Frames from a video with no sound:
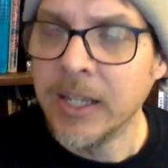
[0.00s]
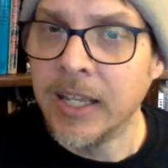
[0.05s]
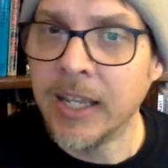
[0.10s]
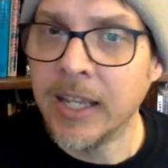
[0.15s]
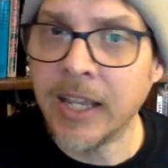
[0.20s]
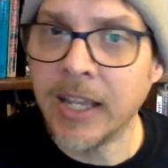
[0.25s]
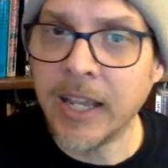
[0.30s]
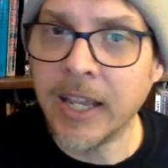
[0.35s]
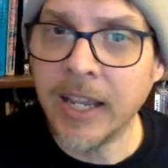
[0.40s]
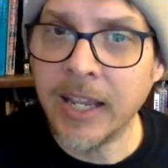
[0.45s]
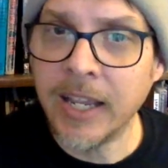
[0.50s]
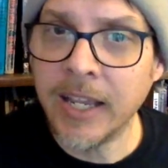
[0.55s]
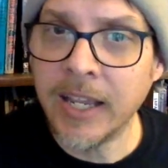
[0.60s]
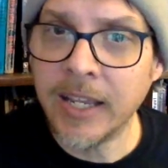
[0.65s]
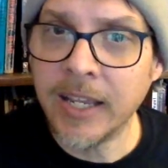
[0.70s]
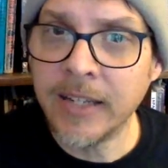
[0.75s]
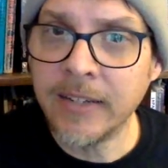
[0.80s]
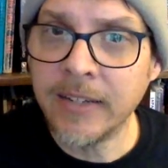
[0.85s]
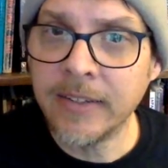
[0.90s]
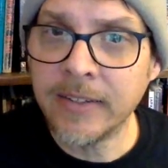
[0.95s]

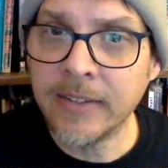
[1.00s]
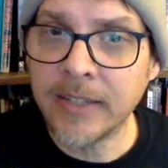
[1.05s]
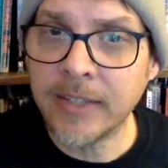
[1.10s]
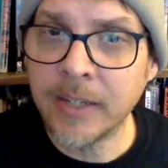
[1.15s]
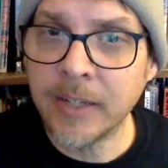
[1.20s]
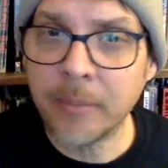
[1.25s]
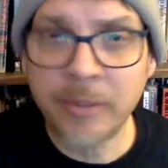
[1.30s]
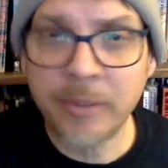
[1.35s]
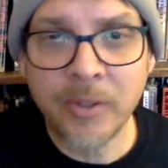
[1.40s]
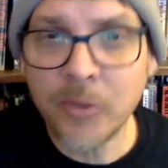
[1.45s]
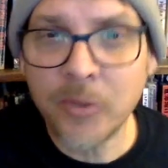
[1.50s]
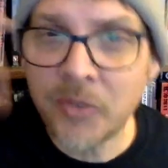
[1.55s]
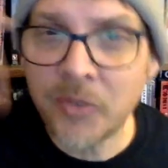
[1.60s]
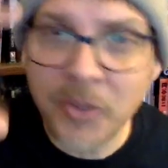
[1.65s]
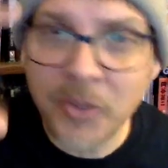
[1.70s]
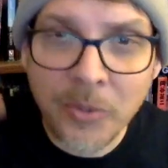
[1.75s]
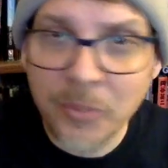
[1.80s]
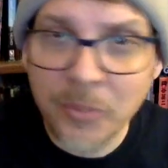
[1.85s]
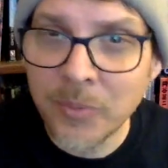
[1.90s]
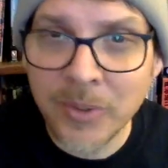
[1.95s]
But those
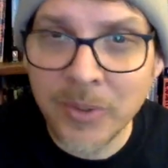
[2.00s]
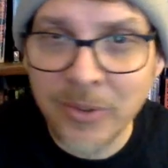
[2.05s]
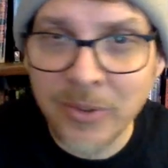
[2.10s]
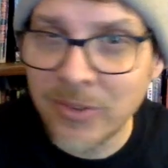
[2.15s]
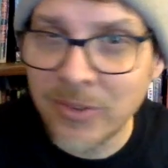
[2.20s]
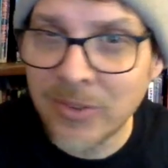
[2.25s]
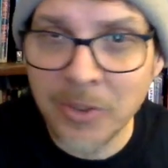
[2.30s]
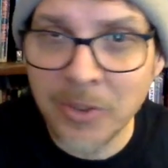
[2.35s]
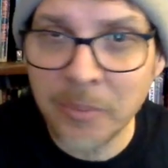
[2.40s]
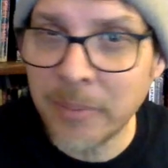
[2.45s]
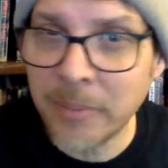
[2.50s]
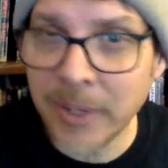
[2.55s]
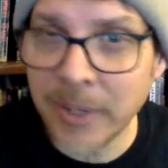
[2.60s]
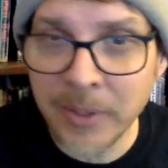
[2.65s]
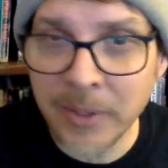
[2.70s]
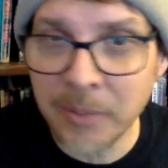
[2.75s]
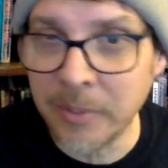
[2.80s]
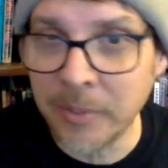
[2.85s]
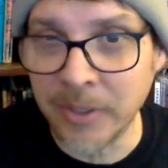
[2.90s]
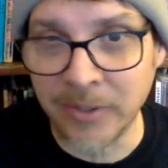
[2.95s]
don't pay
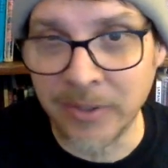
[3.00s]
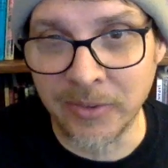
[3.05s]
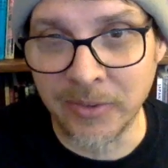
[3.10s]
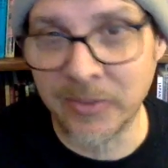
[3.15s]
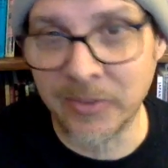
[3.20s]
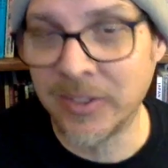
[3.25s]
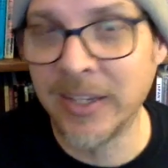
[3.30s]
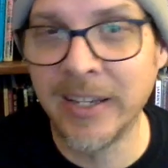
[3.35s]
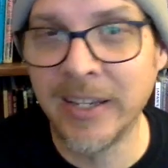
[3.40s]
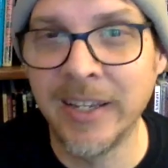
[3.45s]
the bills.